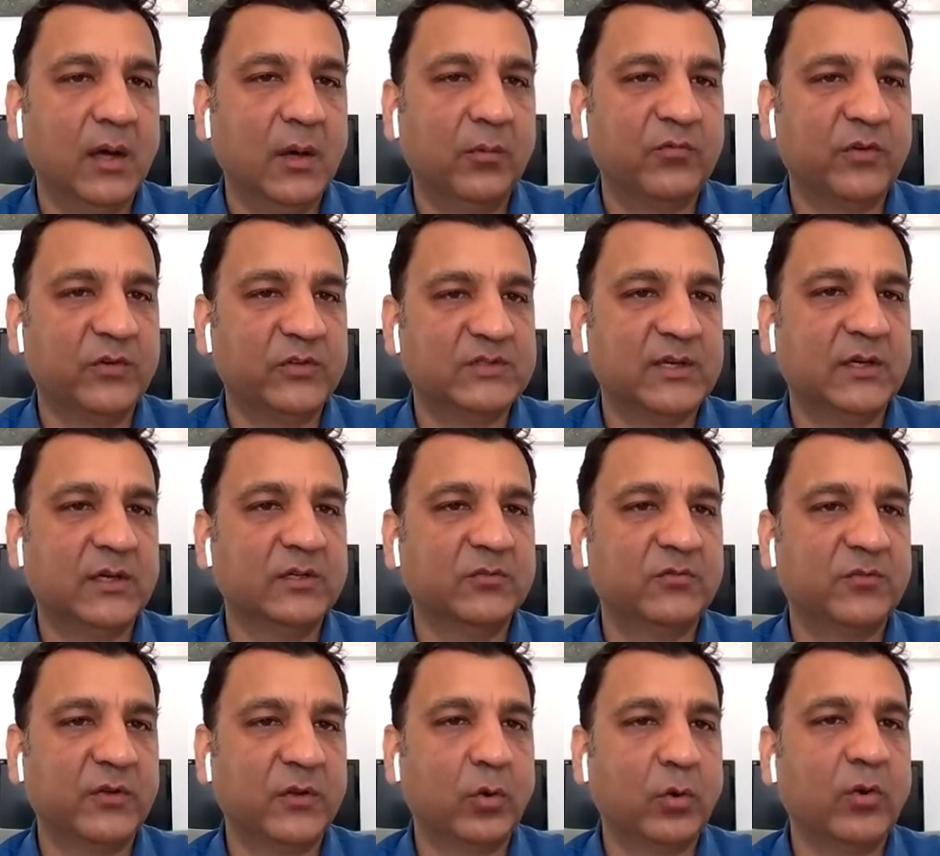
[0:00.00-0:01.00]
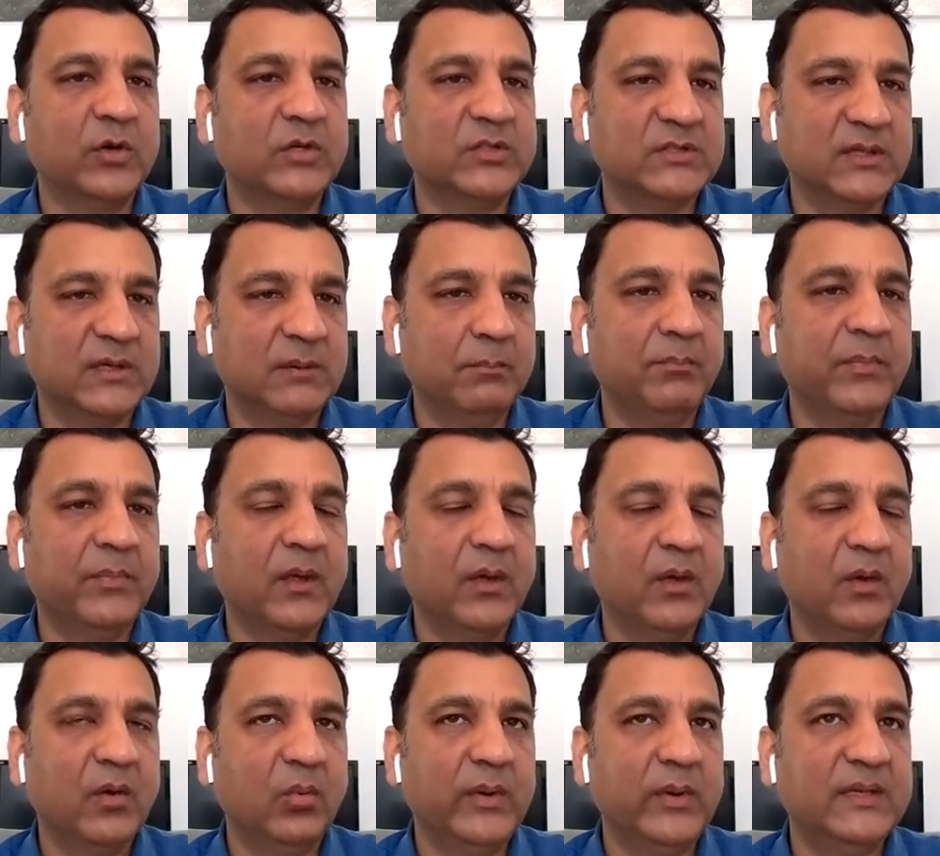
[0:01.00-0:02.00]
for the order team,
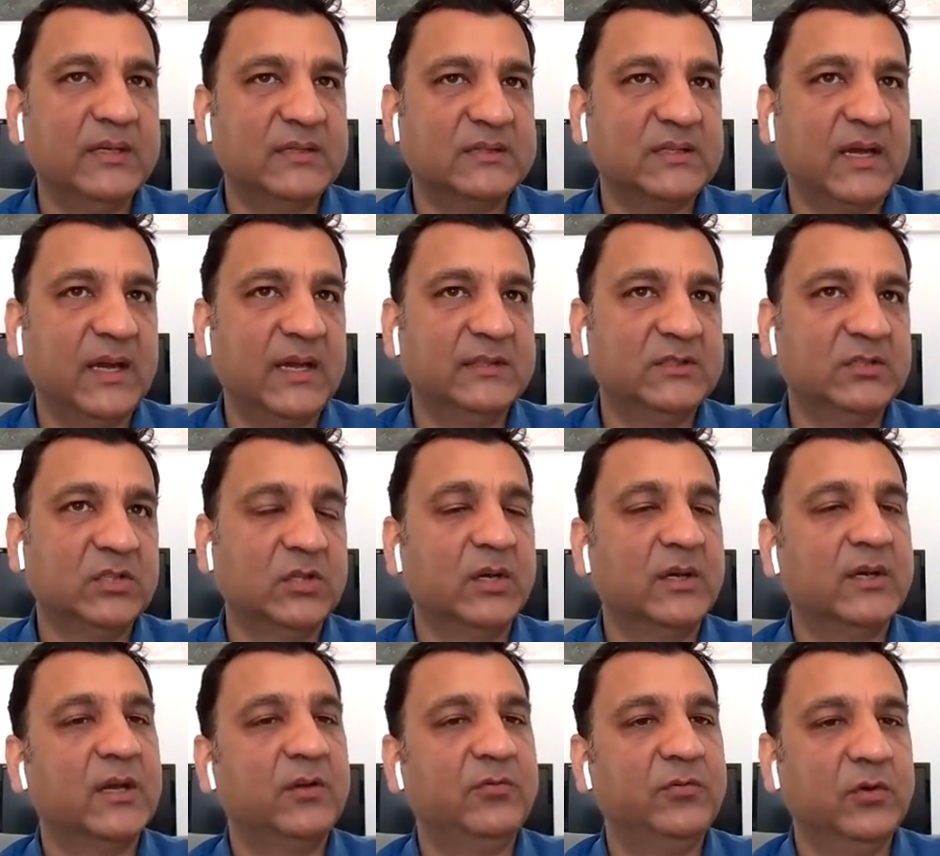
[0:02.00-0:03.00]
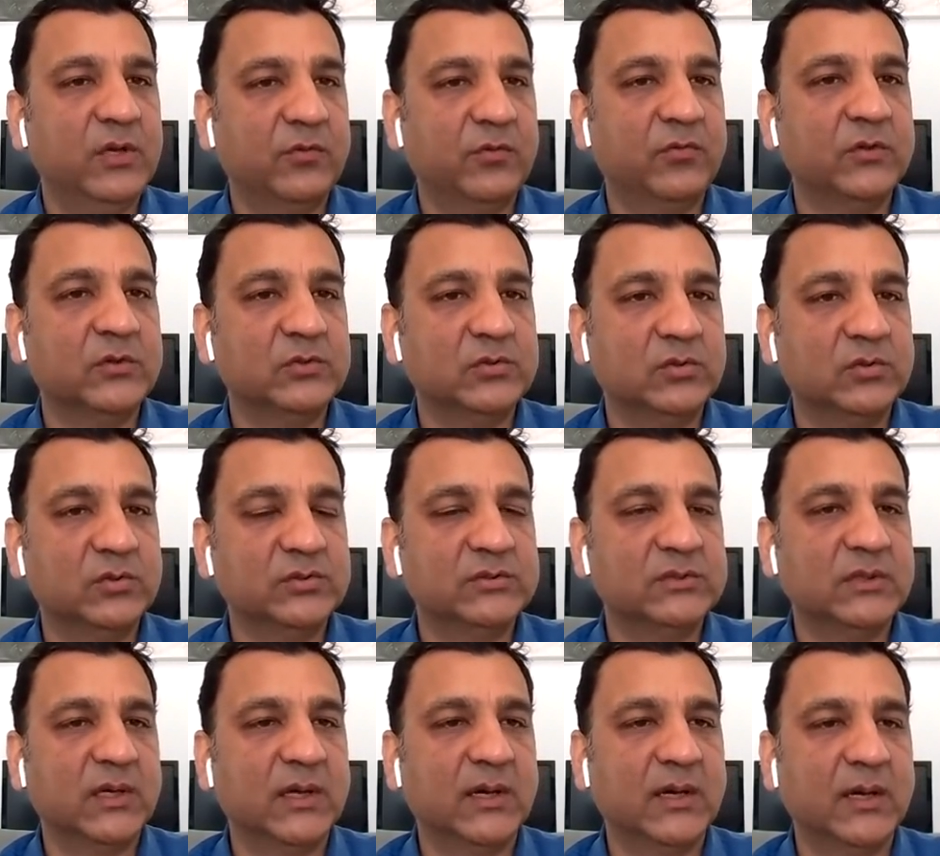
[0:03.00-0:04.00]
we decided to look at a few different tools.
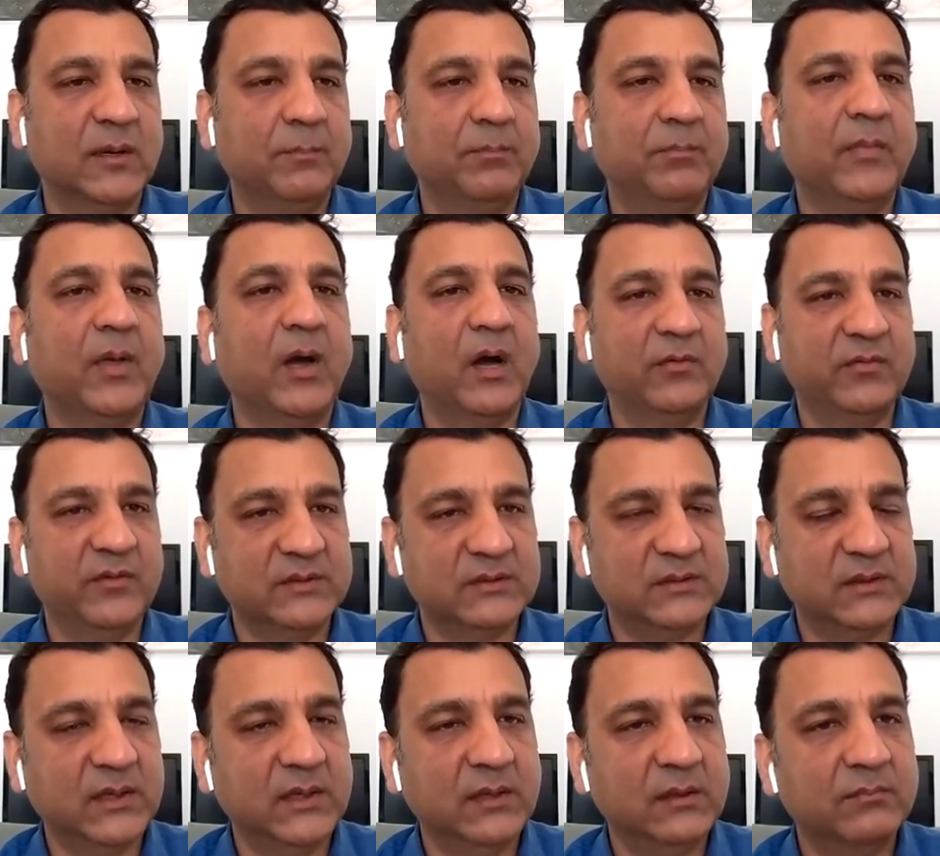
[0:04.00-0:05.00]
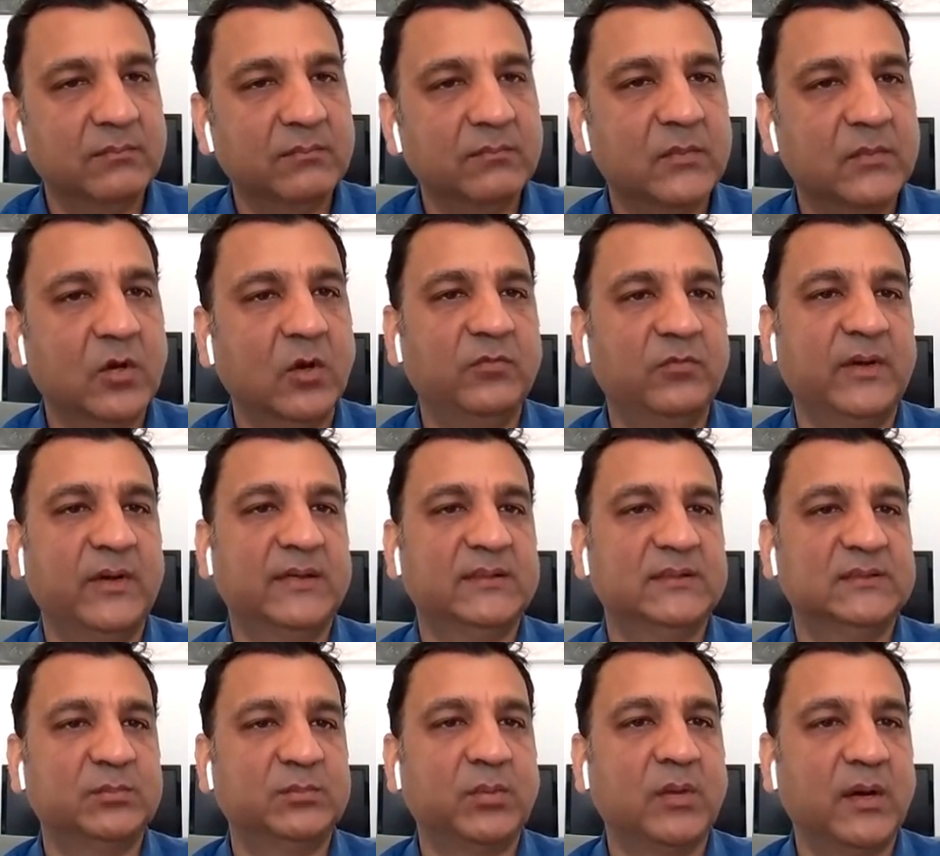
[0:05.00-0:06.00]
Obviously,
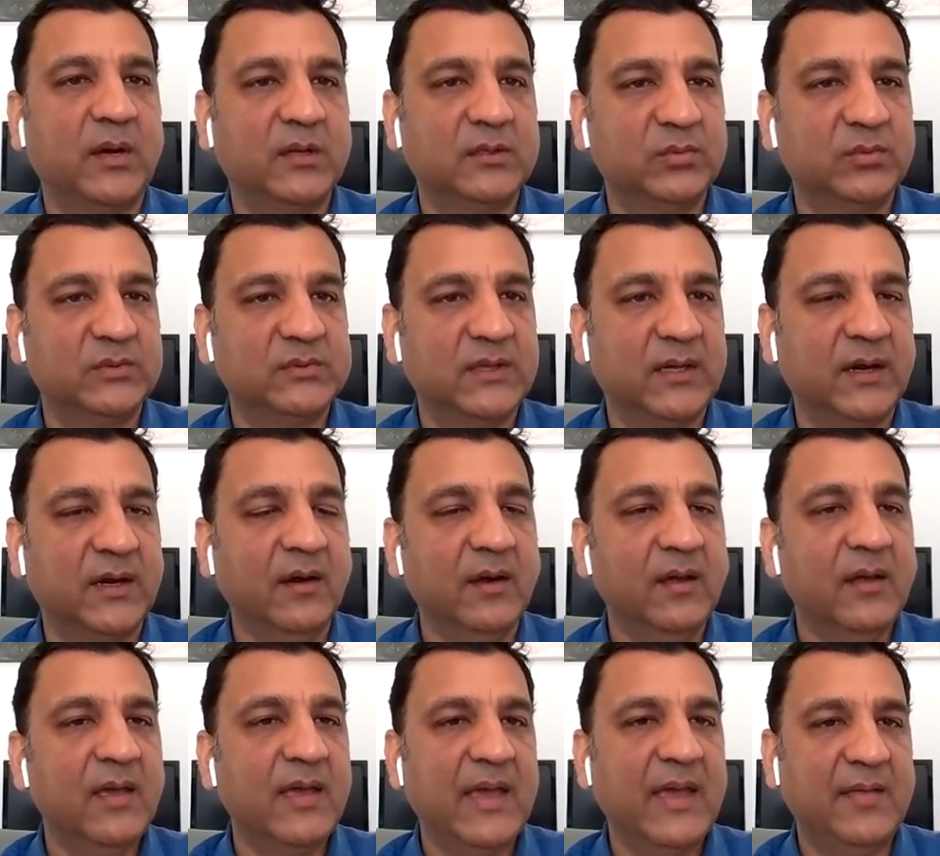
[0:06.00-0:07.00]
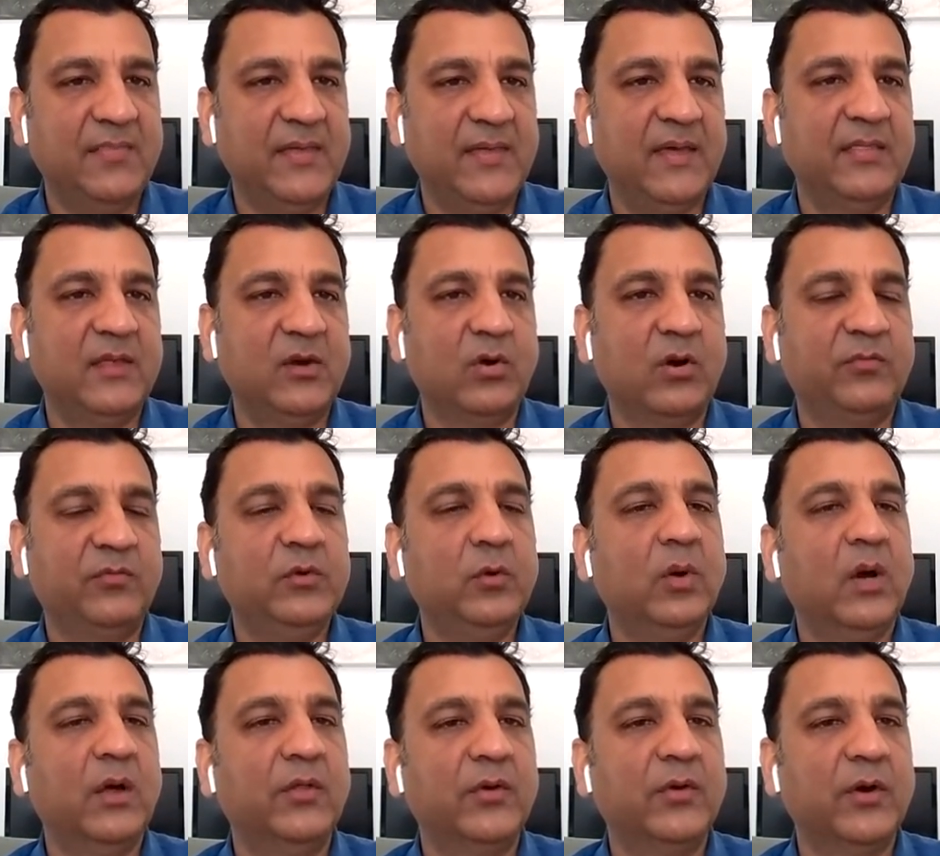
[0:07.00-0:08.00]
Kofax's product was there, and then there were a few
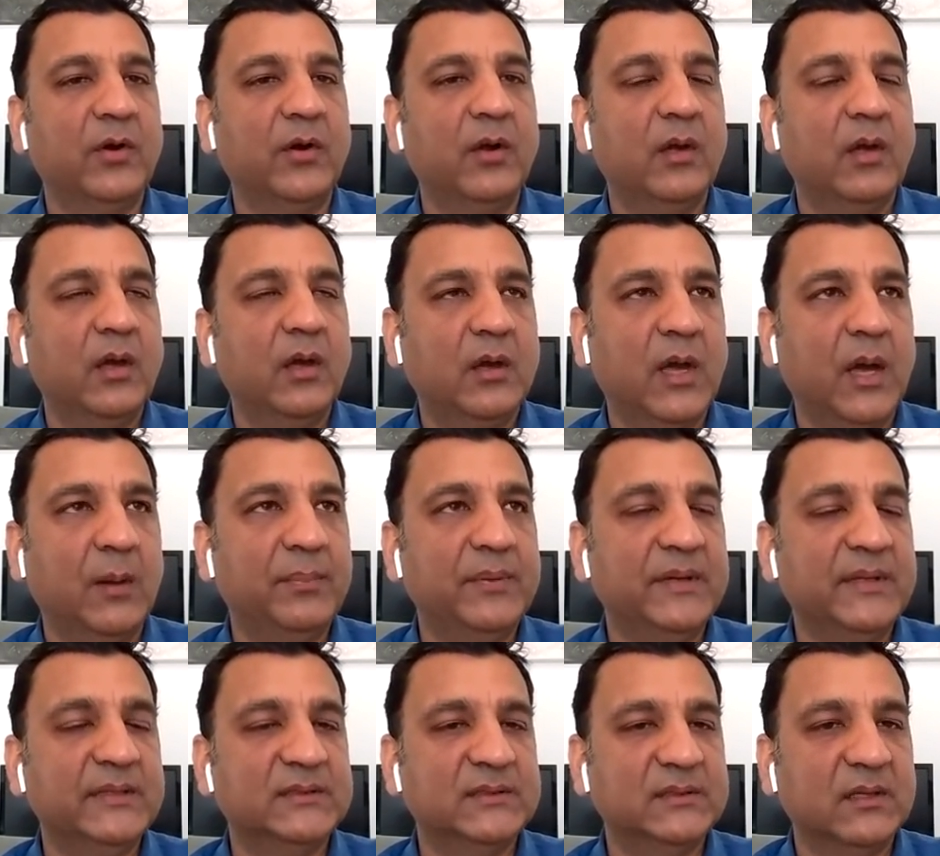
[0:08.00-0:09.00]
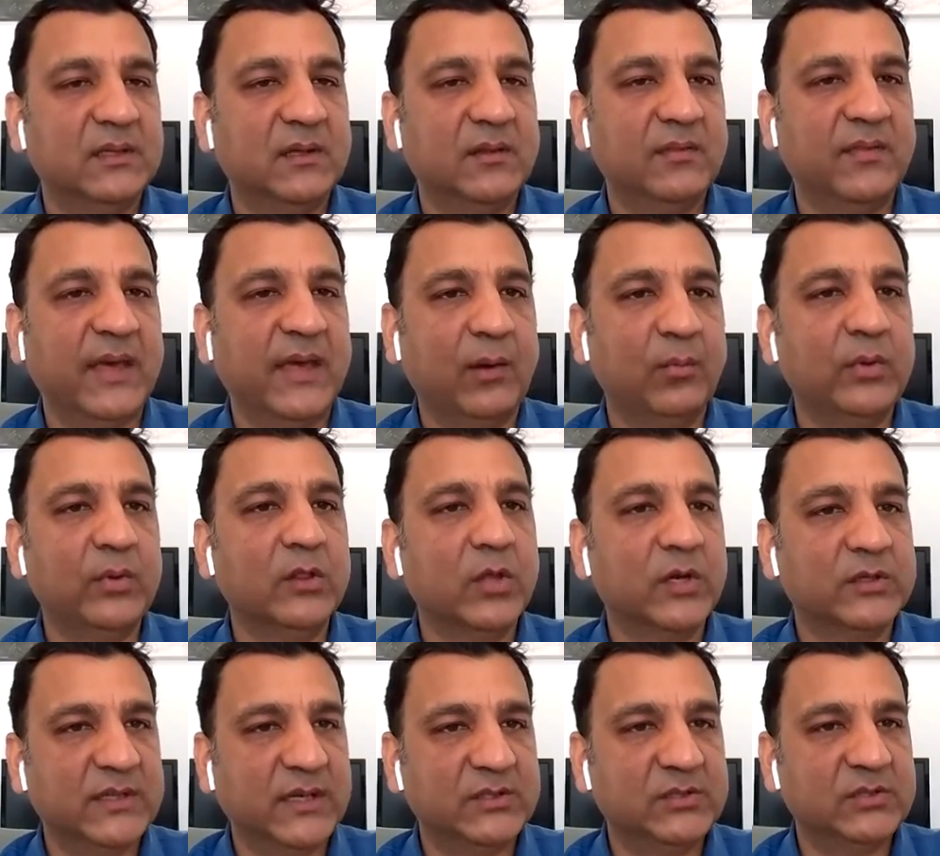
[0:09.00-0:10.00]
other companies that we
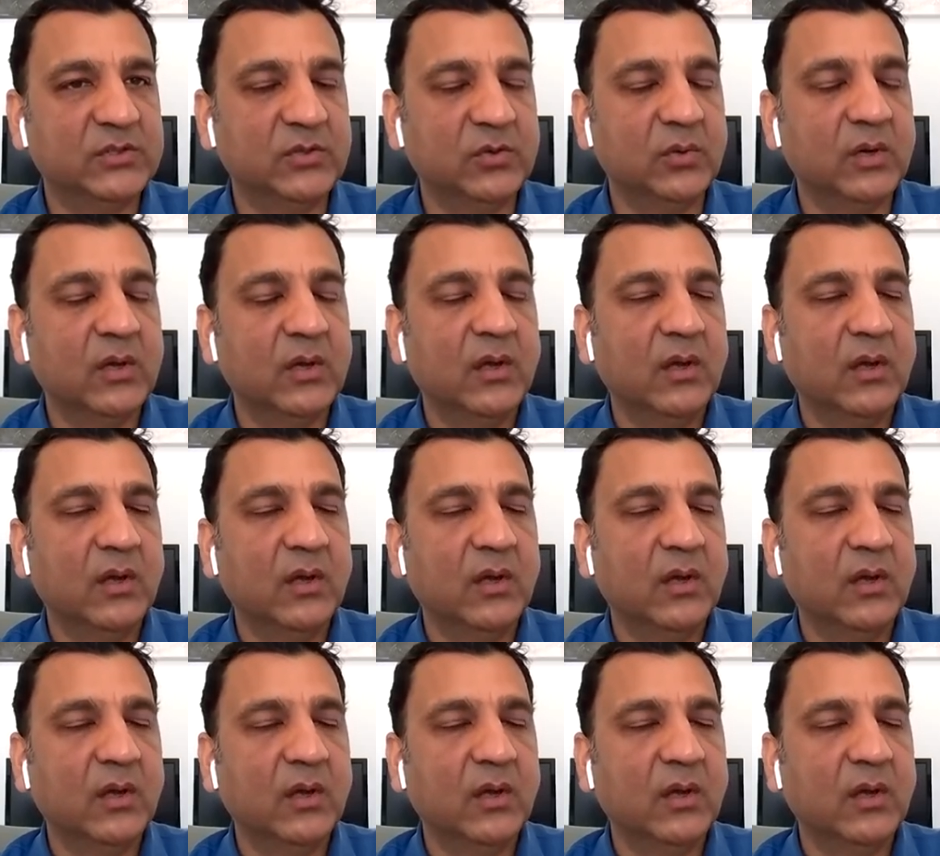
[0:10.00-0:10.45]
looked at too.